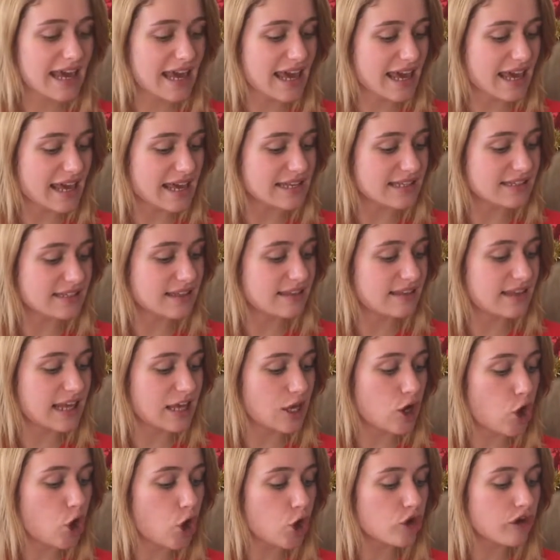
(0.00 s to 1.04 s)
is
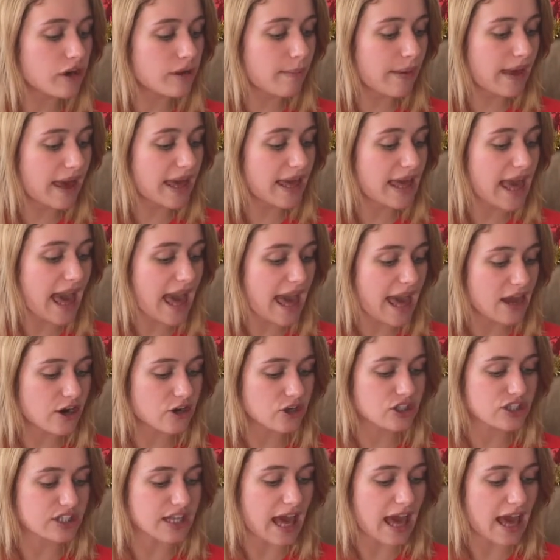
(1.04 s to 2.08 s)
the Oribe hair
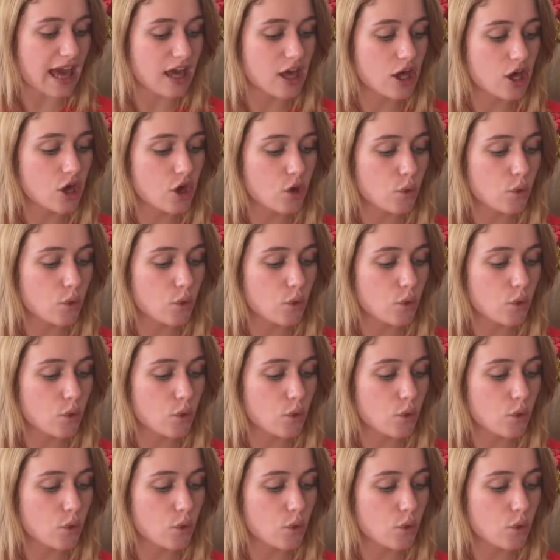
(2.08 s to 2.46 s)
set